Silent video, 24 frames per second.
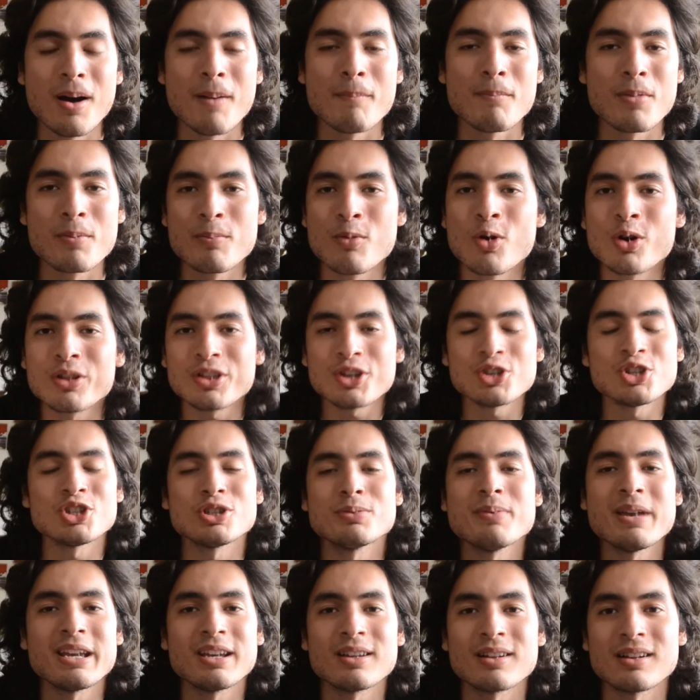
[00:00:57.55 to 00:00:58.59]
but more than just
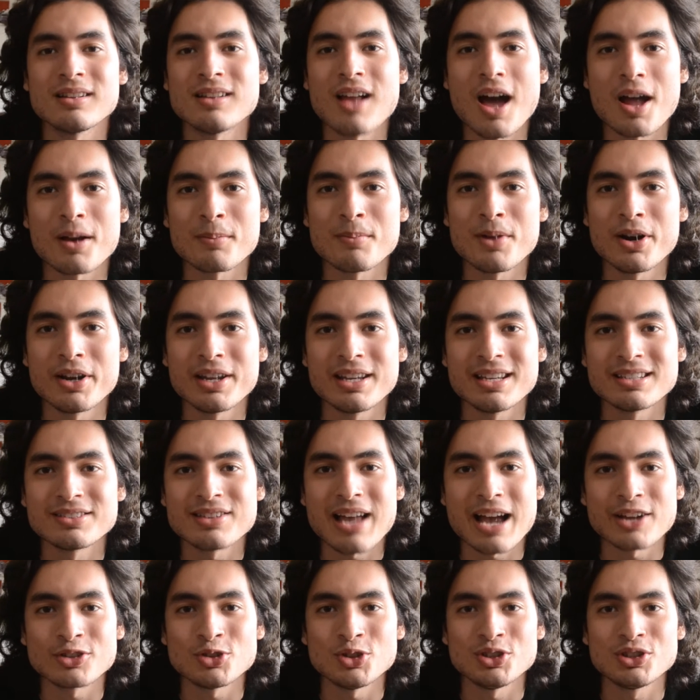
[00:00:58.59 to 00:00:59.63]
making a lot of money is
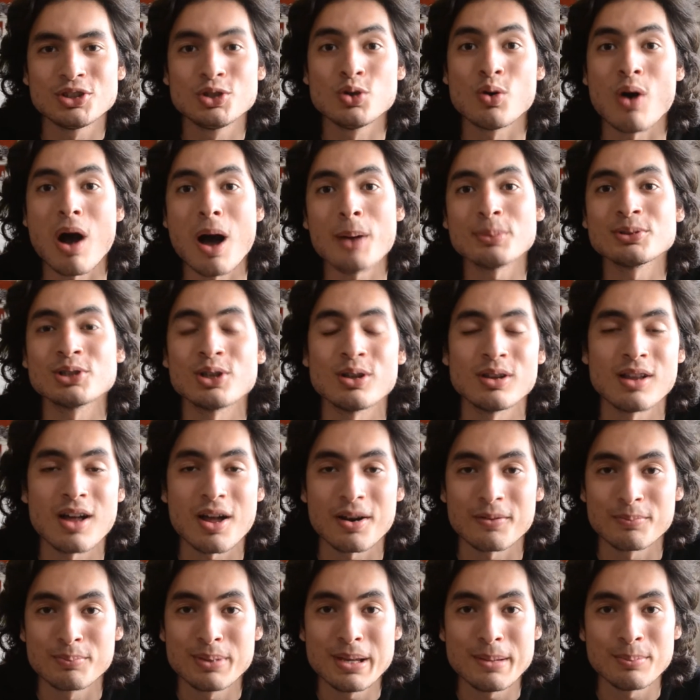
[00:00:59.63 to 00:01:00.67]
actually to upsell a lot
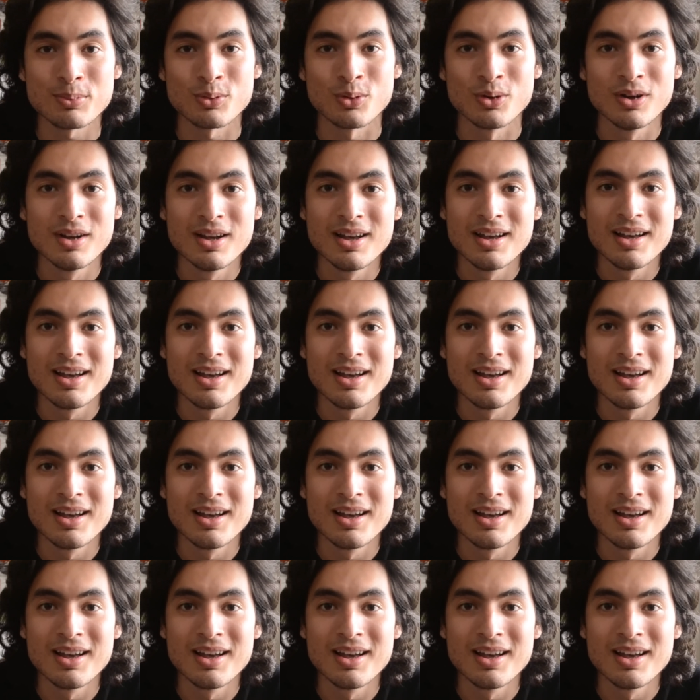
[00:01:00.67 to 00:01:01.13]
of people.